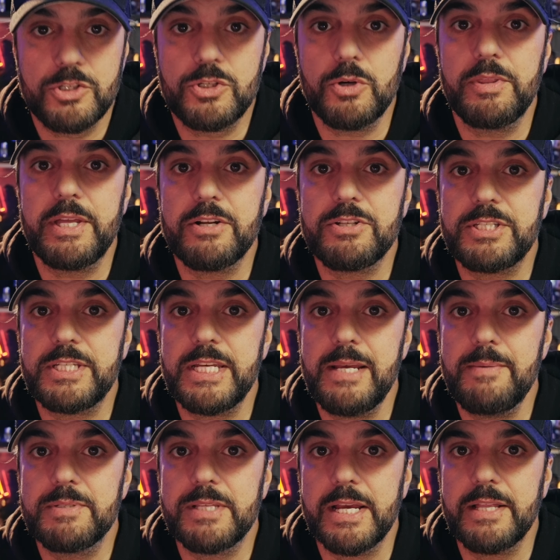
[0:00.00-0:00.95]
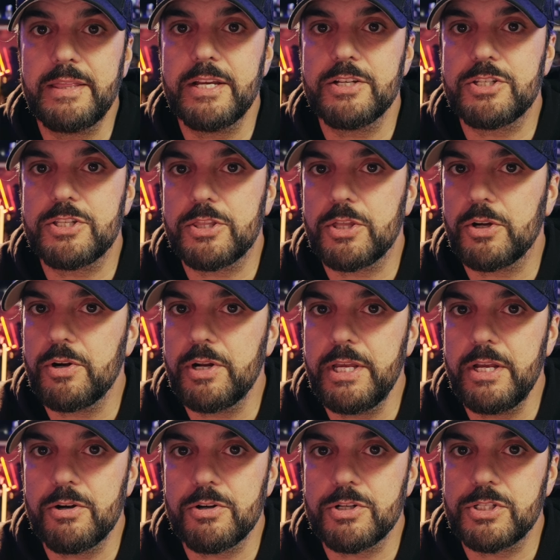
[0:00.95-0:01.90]
So there seems like there's
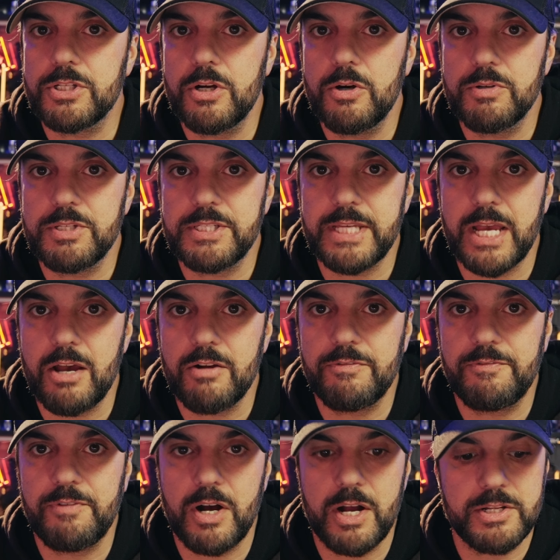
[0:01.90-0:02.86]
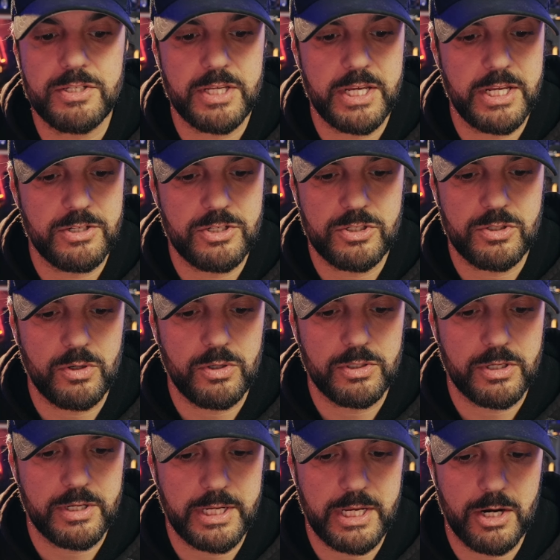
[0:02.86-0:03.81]
30 or so sound fonts
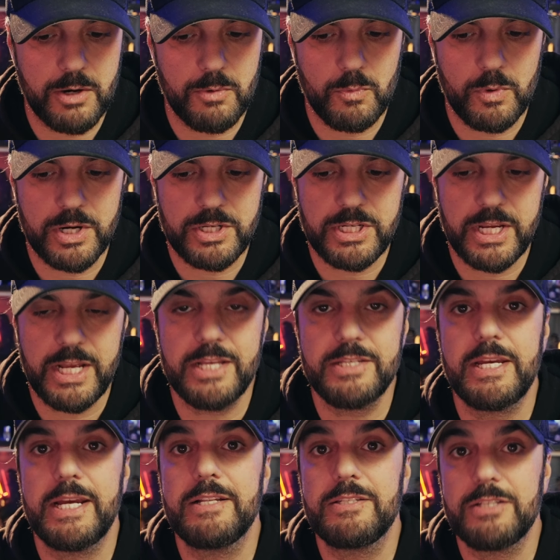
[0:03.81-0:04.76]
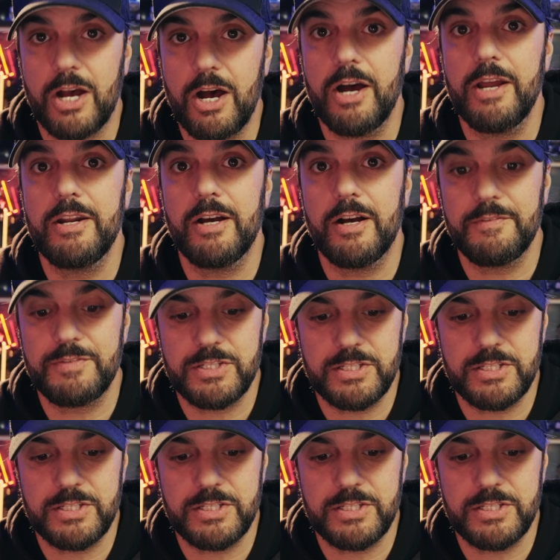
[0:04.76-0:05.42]
installed on here, which is a ton of